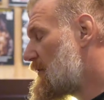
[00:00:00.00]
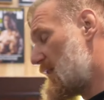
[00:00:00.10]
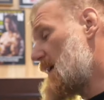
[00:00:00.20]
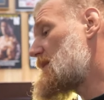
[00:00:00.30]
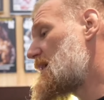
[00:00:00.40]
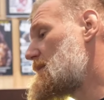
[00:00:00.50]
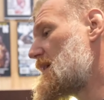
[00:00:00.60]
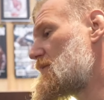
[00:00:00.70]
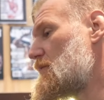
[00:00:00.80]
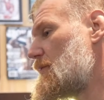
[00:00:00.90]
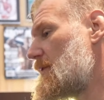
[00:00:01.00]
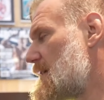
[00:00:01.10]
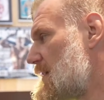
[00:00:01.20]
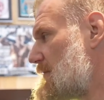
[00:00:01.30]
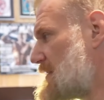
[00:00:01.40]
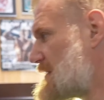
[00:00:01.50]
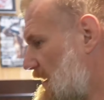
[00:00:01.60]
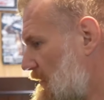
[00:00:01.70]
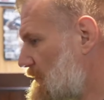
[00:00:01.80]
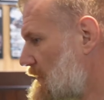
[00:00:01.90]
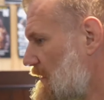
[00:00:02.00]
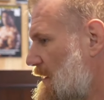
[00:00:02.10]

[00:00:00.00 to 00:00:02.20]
Fame can be a tool in and of itself.